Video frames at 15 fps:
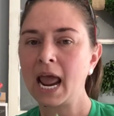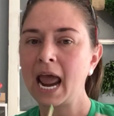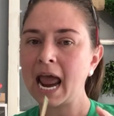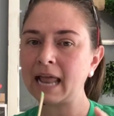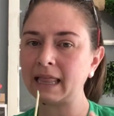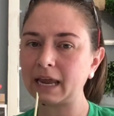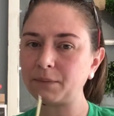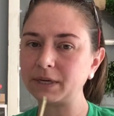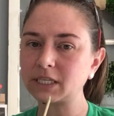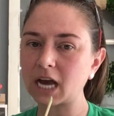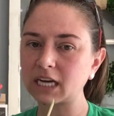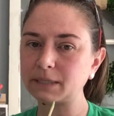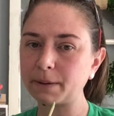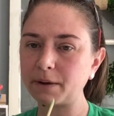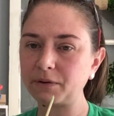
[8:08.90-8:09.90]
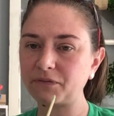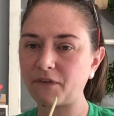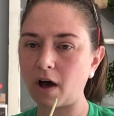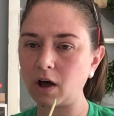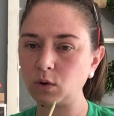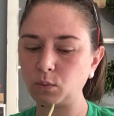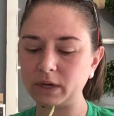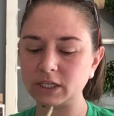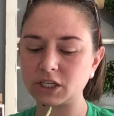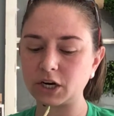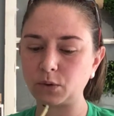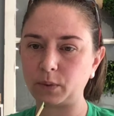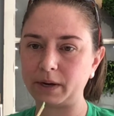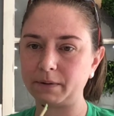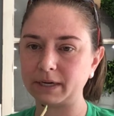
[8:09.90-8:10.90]
And like we talked about with fall and winter,
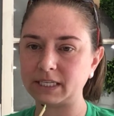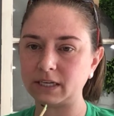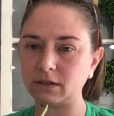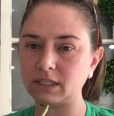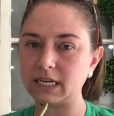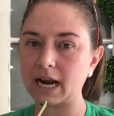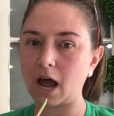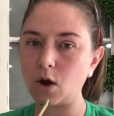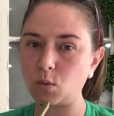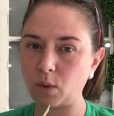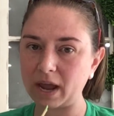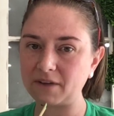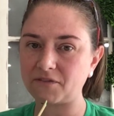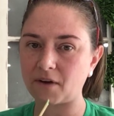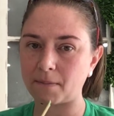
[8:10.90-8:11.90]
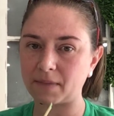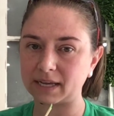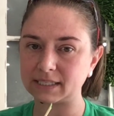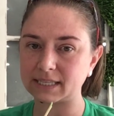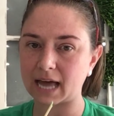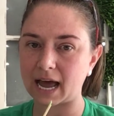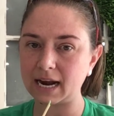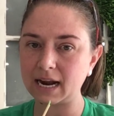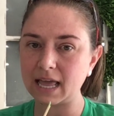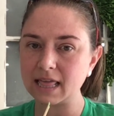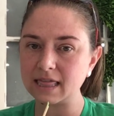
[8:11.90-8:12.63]
we were tilted away from the sun.